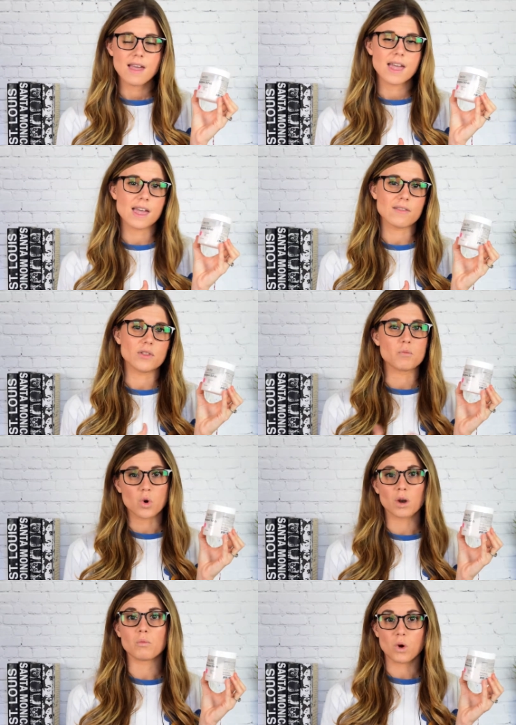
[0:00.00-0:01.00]
And the
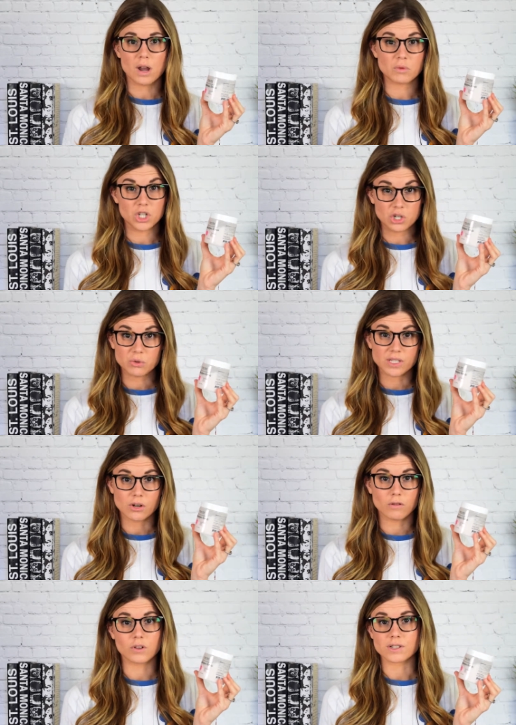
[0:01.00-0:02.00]
more and more I would use
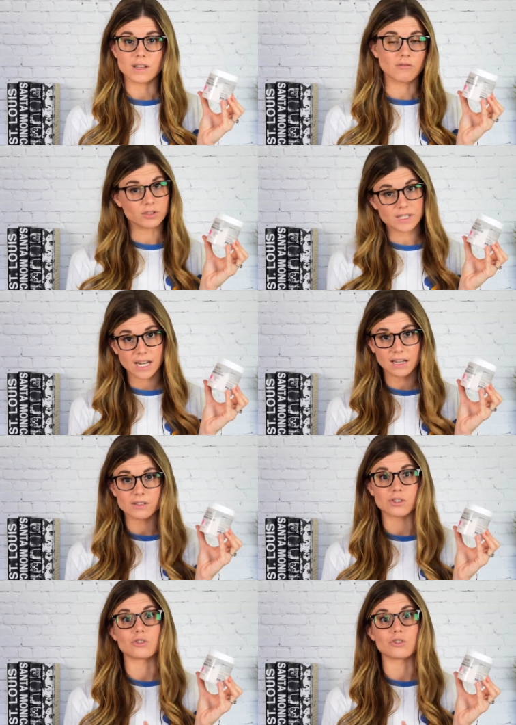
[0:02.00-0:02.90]
it over several days,